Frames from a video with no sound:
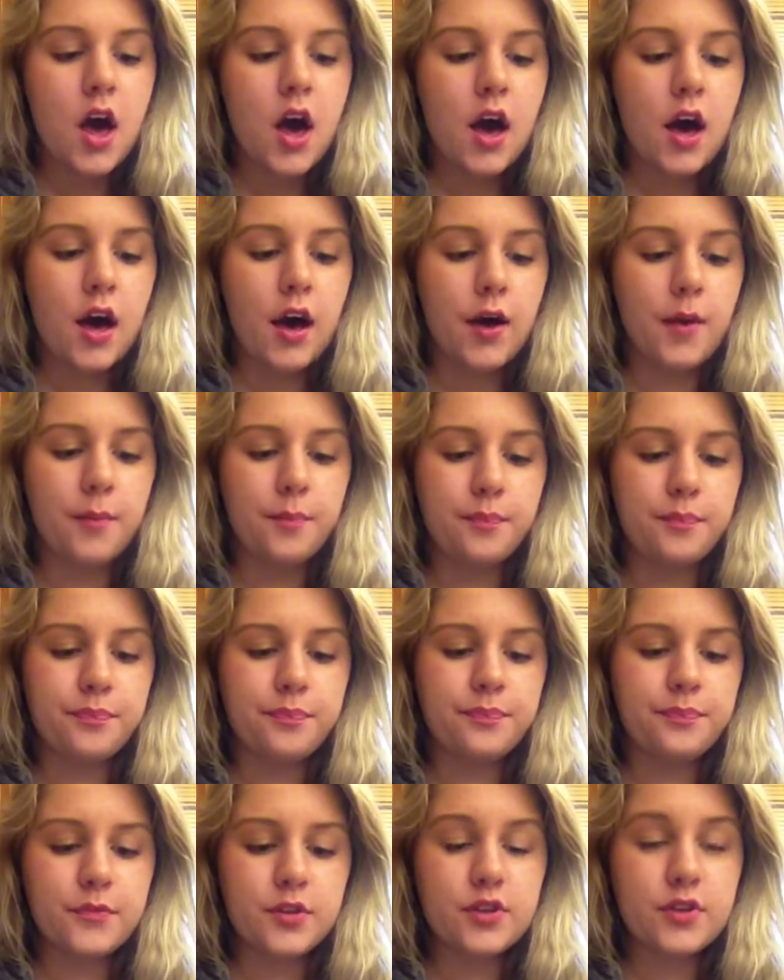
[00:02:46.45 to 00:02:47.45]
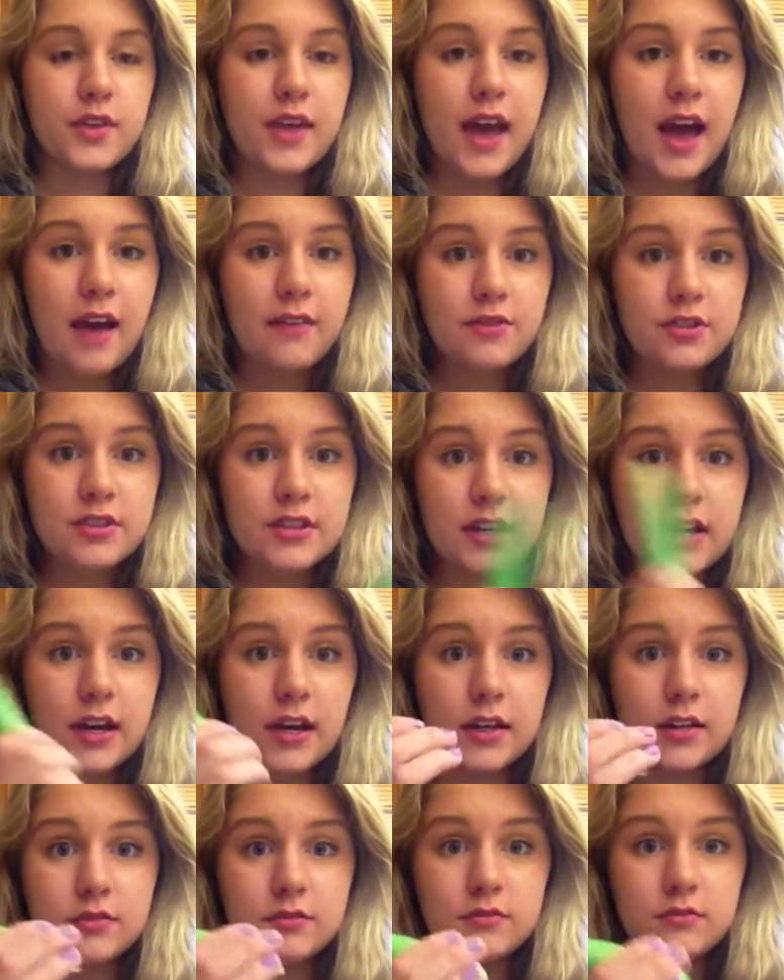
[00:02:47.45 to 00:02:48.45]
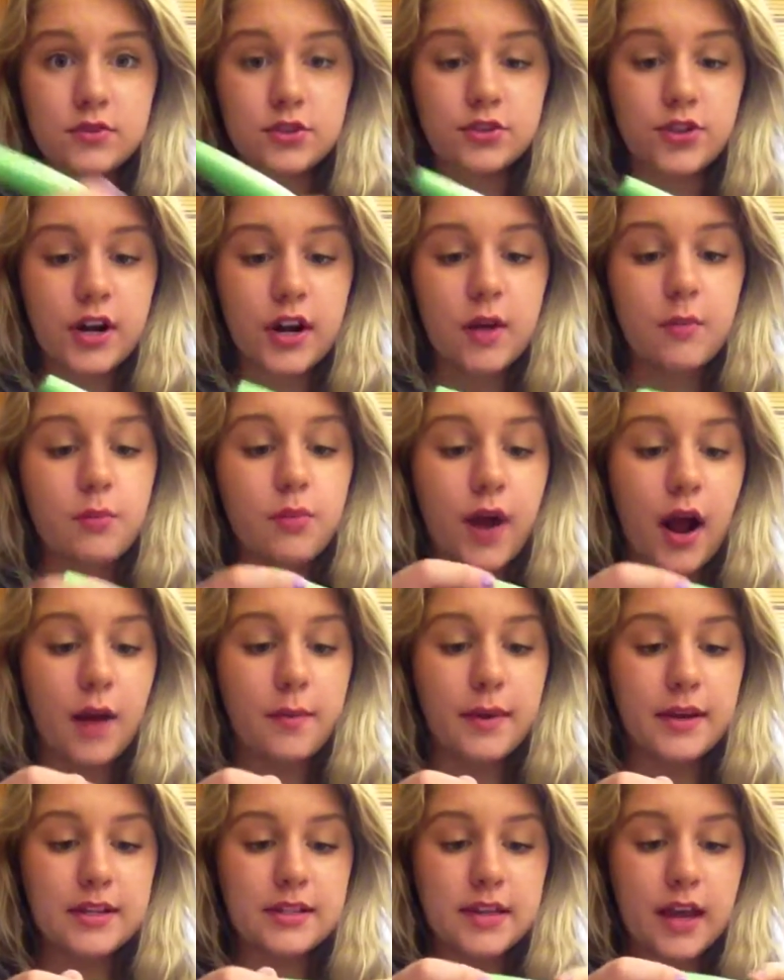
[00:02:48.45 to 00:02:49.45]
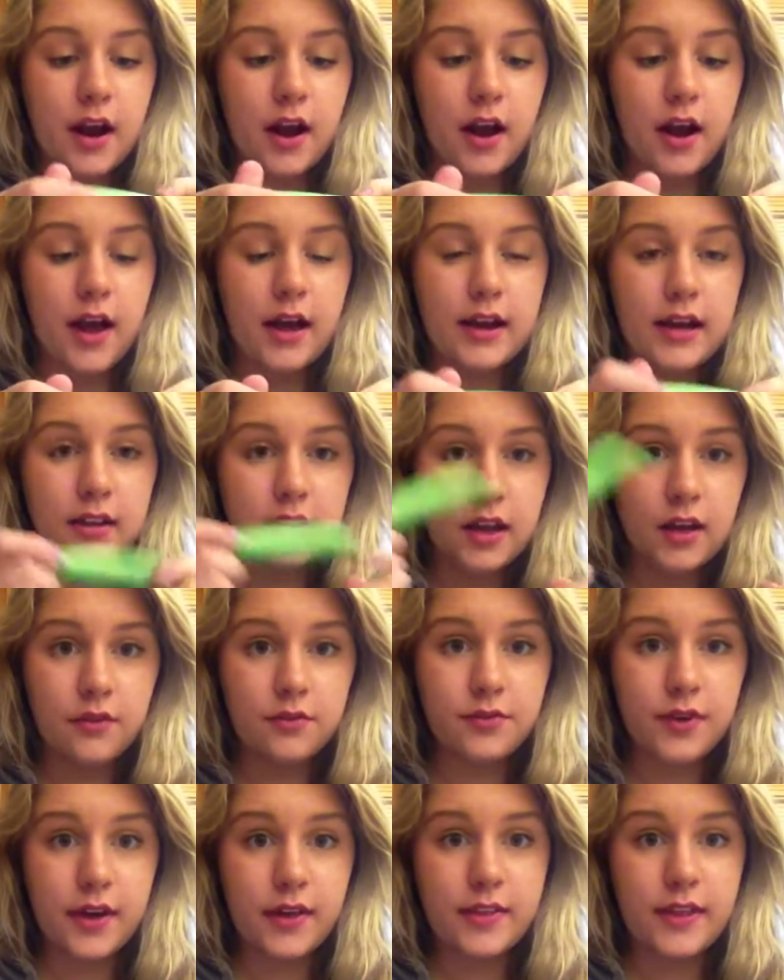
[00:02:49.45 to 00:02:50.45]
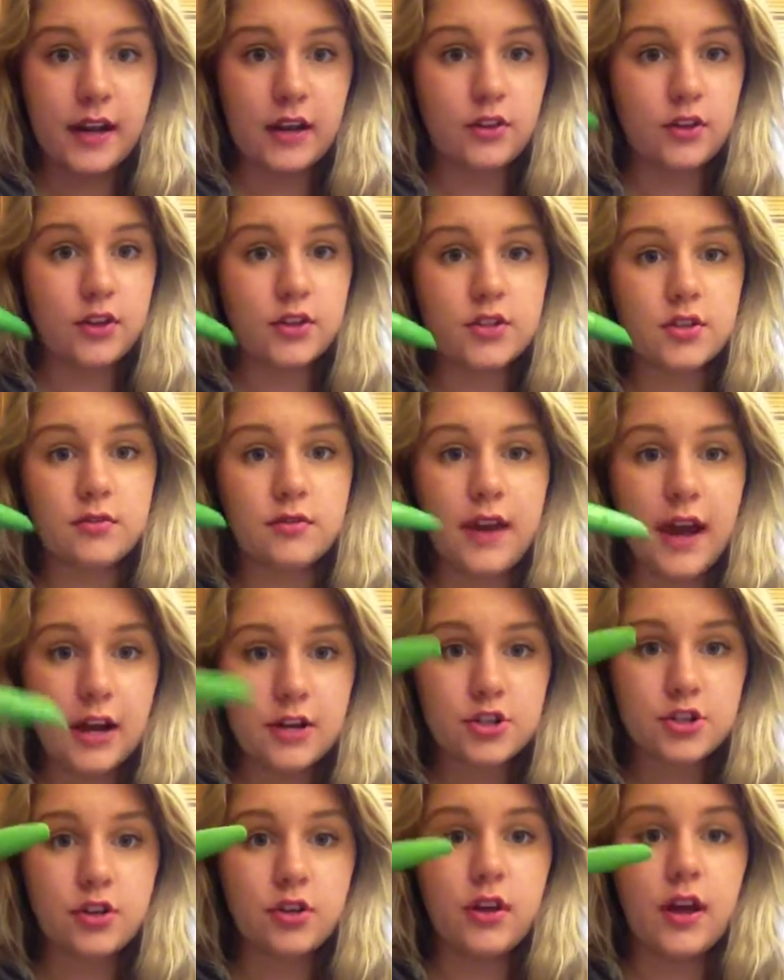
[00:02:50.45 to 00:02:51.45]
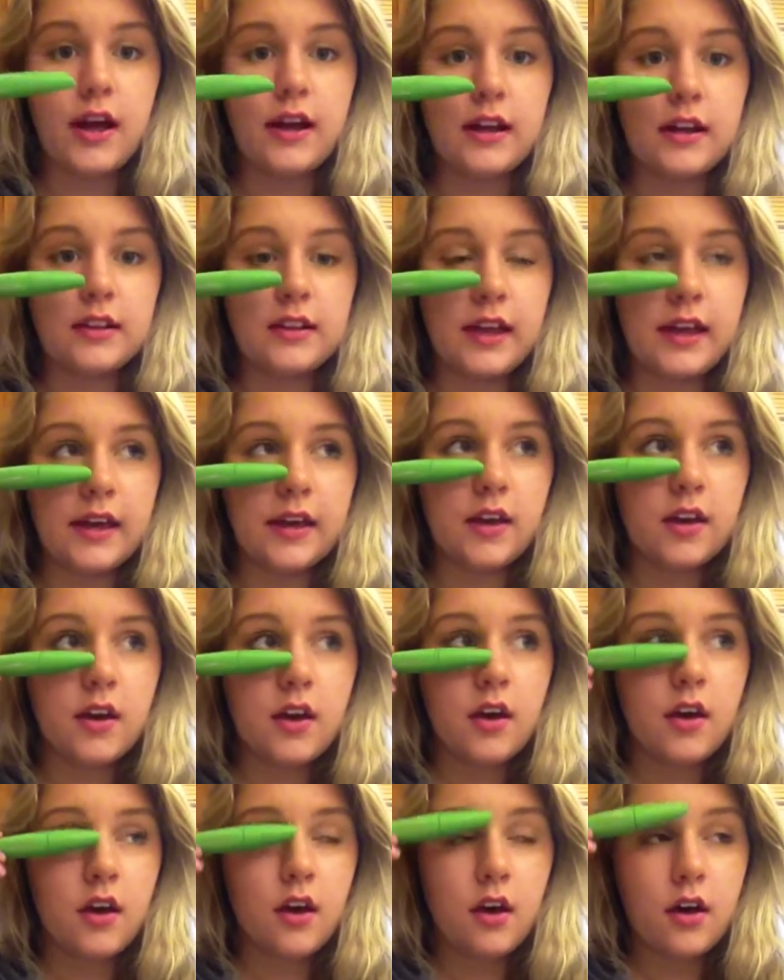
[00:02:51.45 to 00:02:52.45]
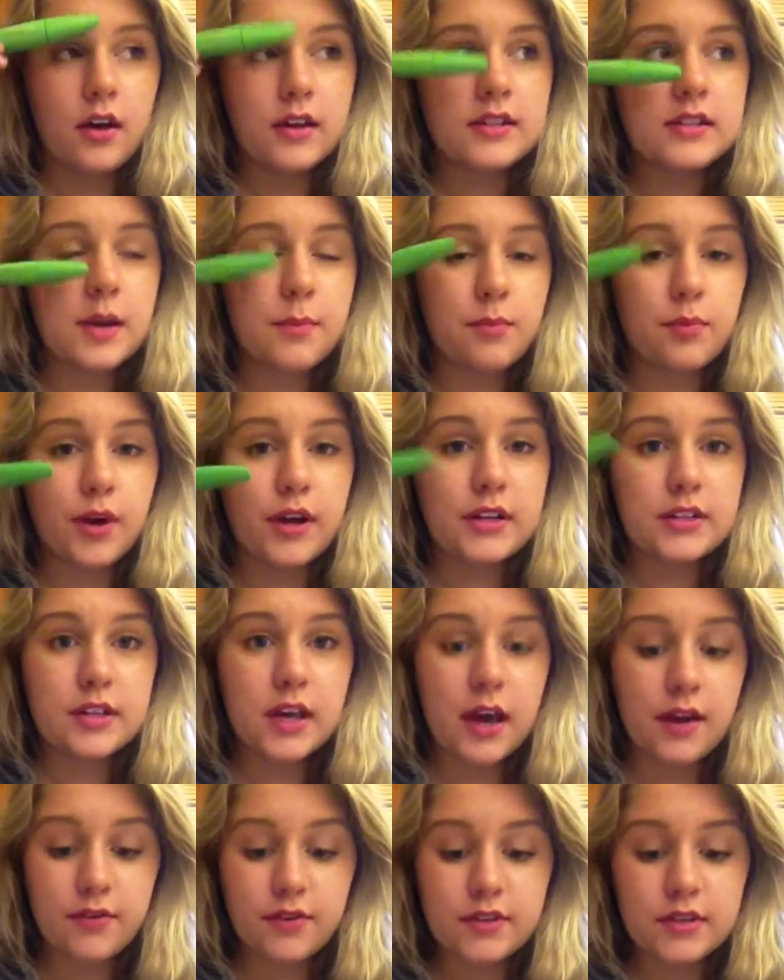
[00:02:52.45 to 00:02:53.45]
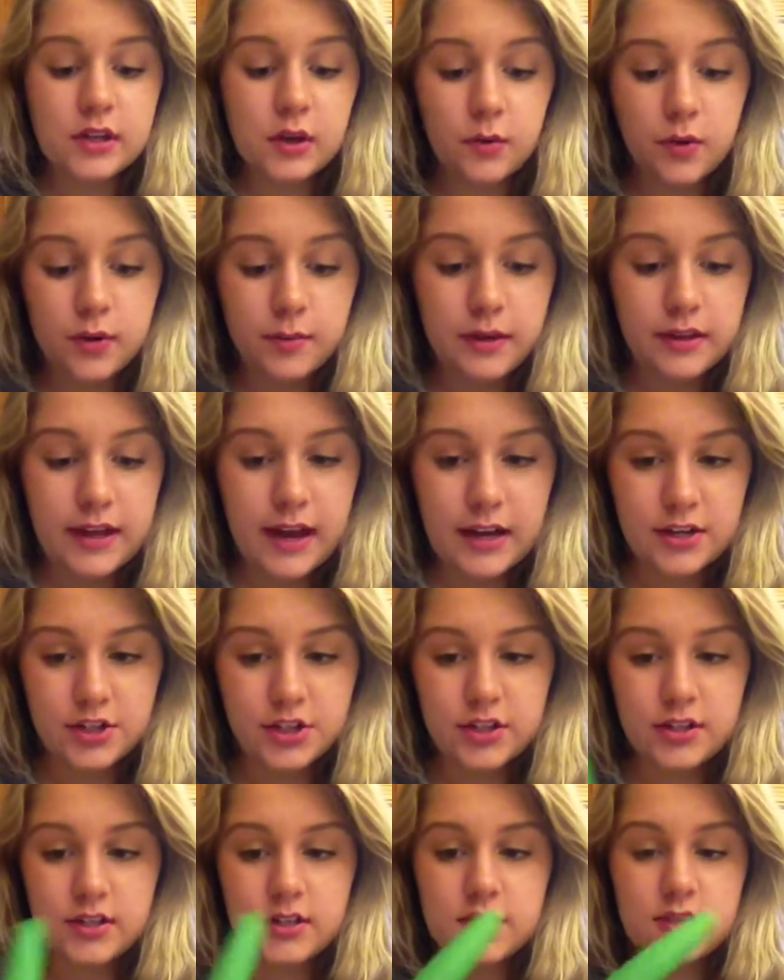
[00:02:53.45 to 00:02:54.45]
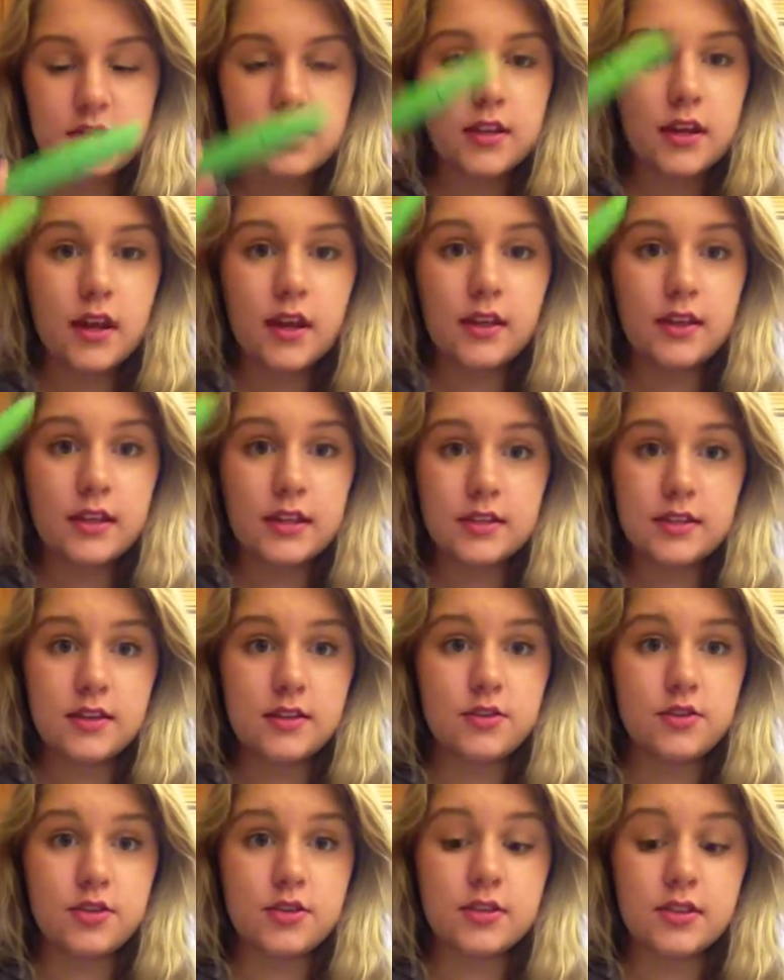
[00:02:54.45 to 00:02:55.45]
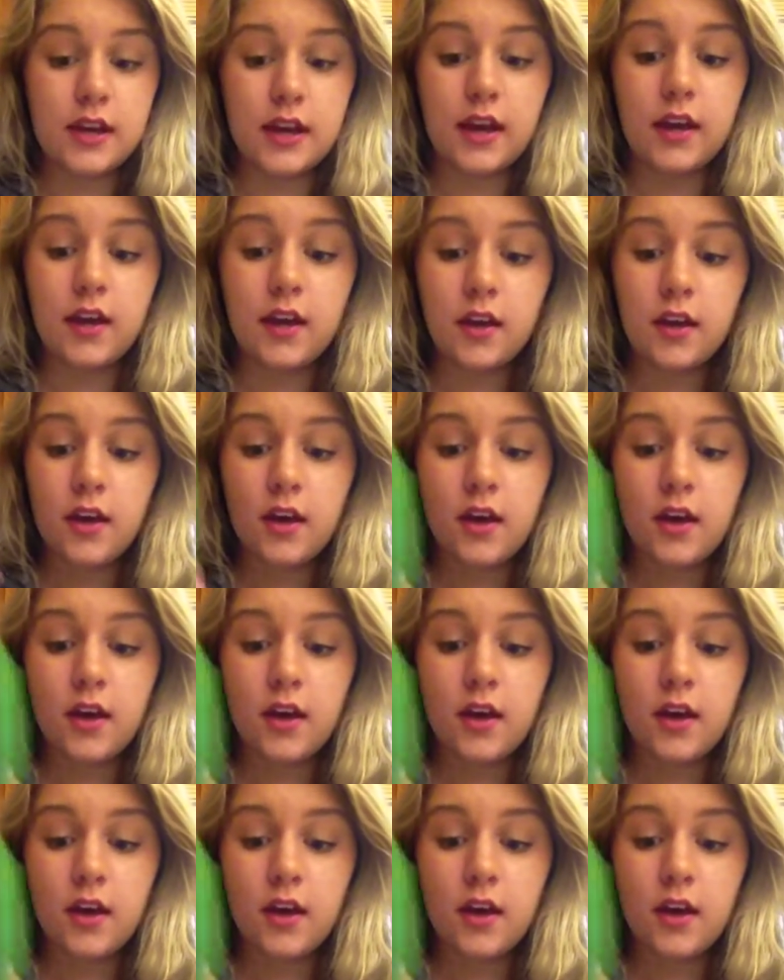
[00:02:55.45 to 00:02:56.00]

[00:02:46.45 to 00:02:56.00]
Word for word: Um, so they have just like a straight up brown mascara and I love that it looks so natural and it like separates every single one of my lashes. This is just like